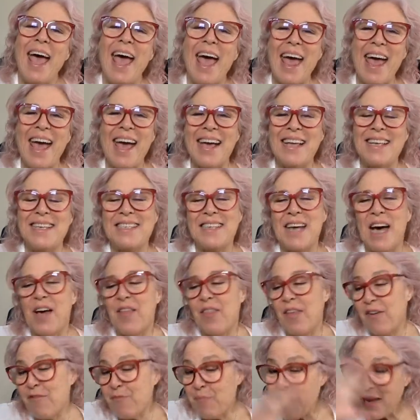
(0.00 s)
And
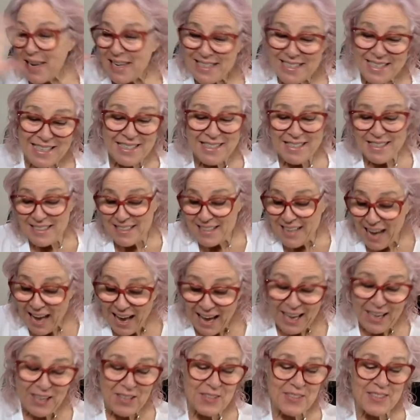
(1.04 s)
they have paintings and
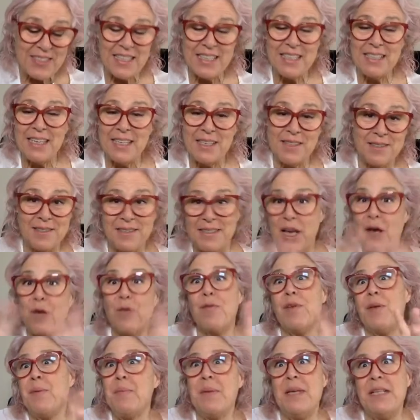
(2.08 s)
tiles, and
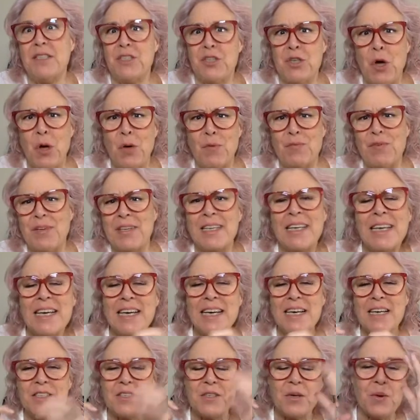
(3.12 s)
Delphi means dolphin.
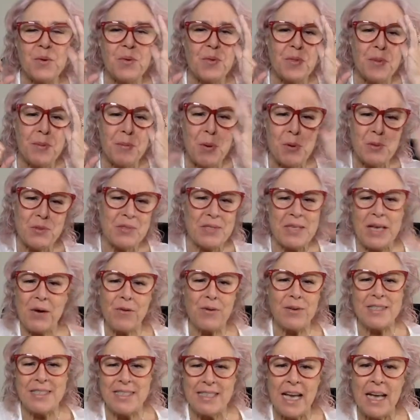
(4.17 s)
So the most
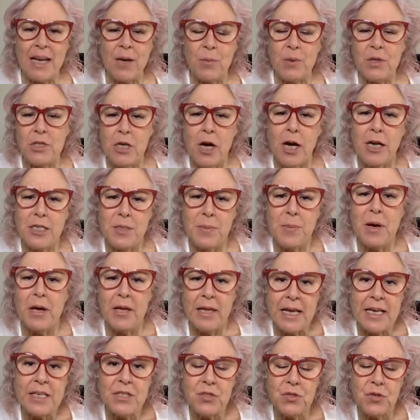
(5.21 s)
sacred site we talked about
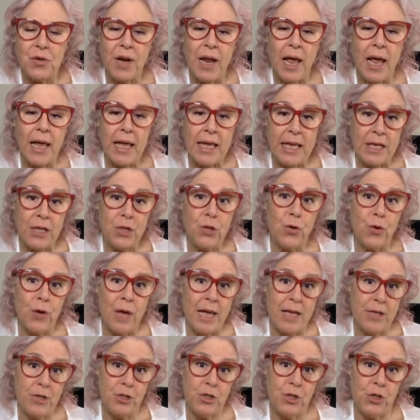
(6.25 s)
yesterday in
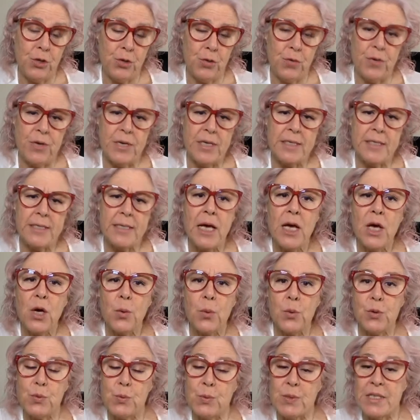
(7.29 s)
ancient Greece
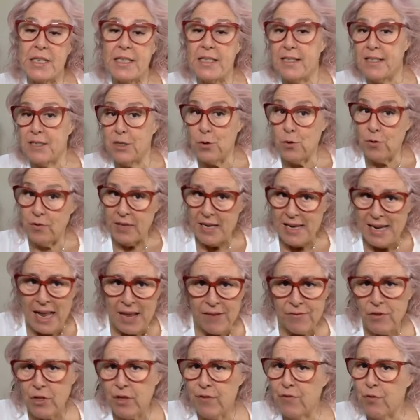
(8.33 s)
was considered the
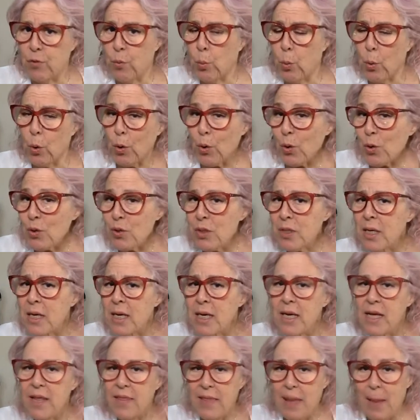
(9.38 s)
navel of the world.
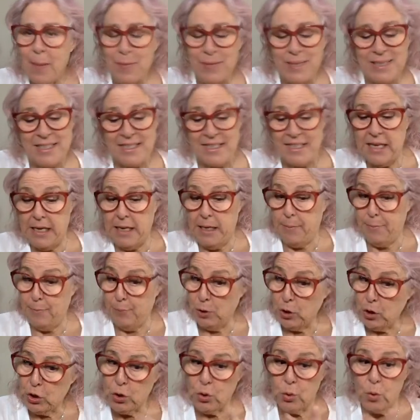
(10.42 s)
That means the
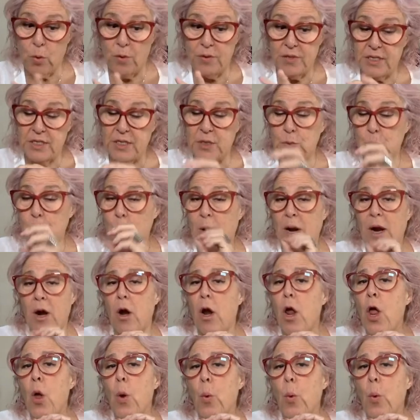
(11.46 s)
umbilical cord, this here.